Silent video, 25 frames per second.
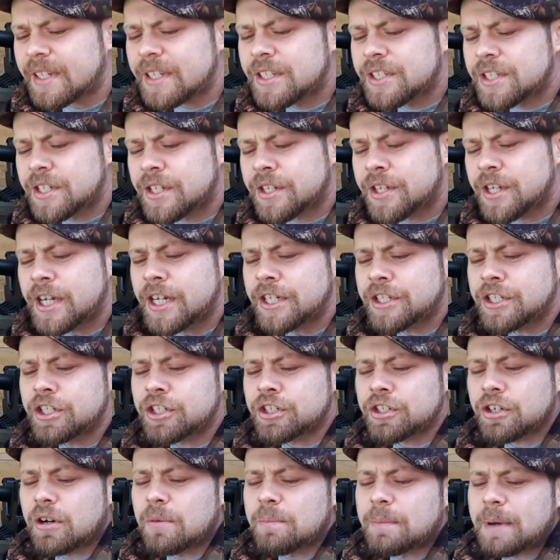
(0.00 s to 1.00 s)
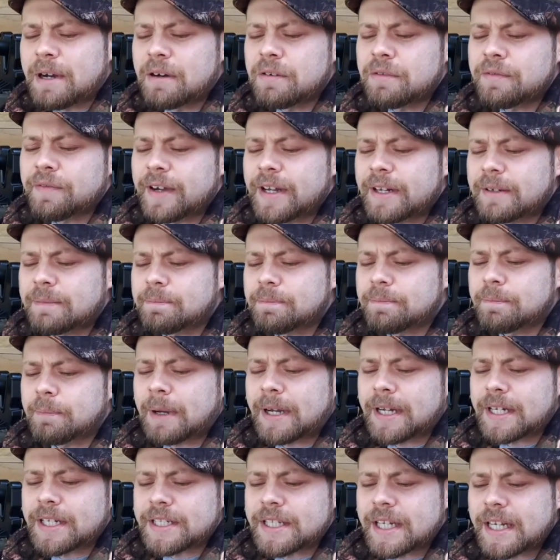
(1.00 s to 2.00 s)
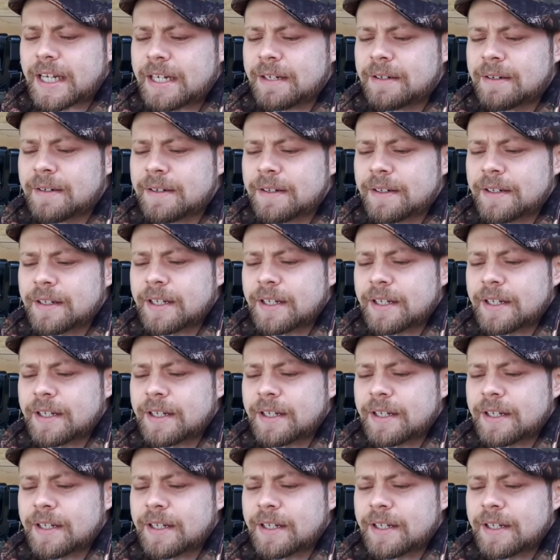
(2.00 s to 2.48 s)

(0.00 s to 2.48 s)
There's a 30-shot belt-fed magazine,